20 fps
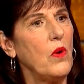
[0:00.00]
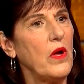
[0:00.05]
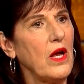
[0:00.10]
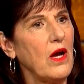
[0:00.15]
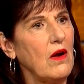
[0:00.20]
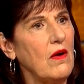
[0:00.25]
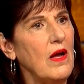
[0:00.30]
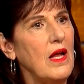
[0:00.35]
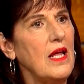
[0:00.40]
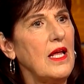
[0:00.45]

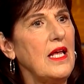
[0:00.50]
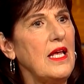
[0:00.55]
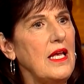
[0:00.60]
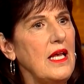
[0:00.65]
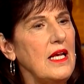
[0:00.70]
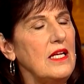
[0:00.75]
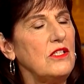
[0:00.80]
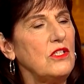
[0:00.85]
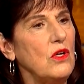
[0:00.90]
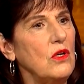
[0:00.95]
where
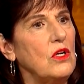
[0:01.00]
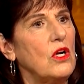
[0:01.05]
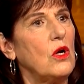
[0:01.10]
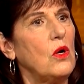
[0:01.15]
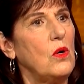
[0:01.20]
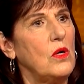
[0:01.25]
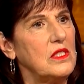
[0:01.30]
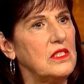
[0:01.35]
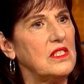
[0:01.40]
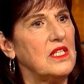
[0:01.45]
he is
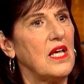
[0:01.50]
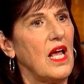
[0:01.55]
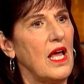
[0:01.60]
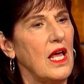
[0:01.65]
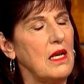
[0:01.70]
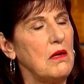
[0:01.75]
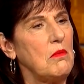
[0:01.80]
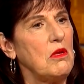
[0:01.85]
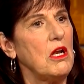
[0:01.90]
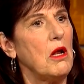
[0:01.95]
going to cause
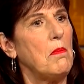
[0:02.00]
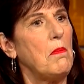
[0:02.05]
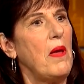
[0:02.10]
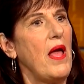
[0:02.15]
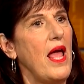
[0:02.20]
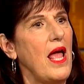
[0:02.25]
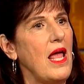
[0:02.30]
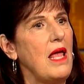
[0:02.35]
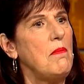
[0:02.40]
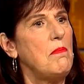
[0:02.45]
the enemy
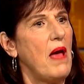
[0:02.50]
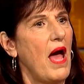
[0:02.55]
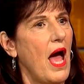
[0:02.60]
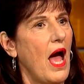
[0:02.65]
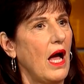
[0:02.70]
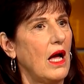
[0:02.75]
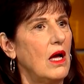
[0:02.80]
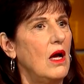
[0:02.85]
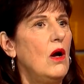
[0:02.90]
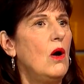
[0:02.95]
to pay
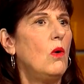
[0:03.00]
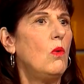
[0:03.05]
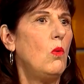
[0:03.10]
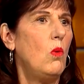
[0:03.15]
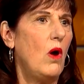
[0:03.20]
back